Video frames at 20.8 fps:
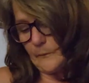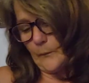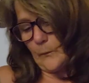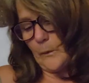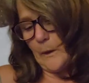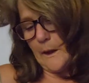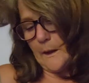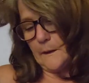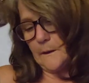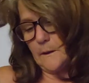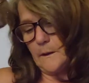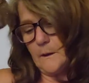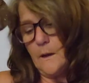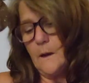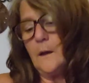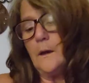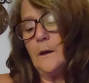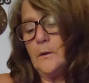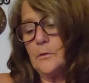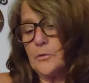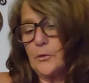Okay.
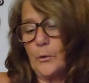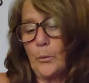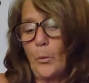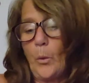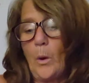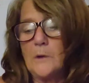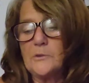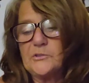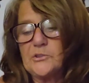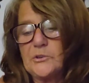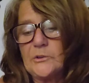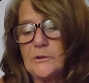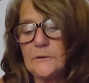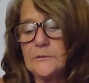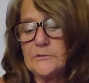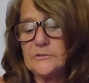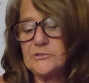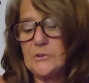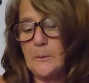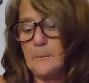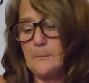There was
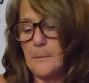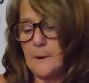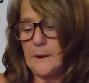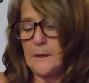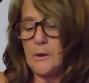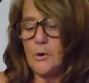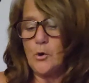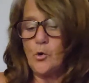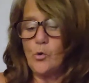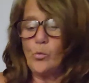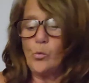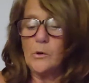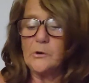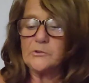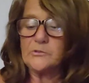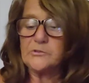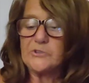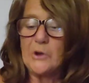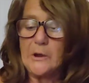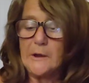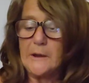somebody who
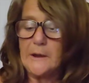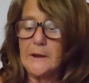was